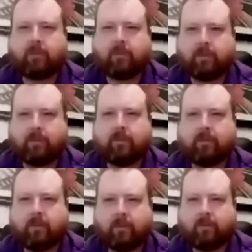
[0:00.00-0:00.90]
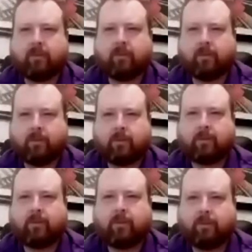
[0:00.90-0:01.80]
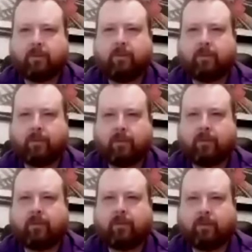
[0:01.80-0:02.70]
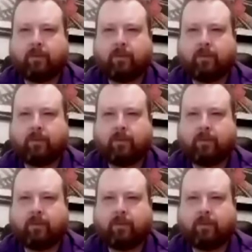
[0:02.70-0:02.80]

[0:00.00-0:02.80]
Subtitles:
No words are spoken by the person on screen.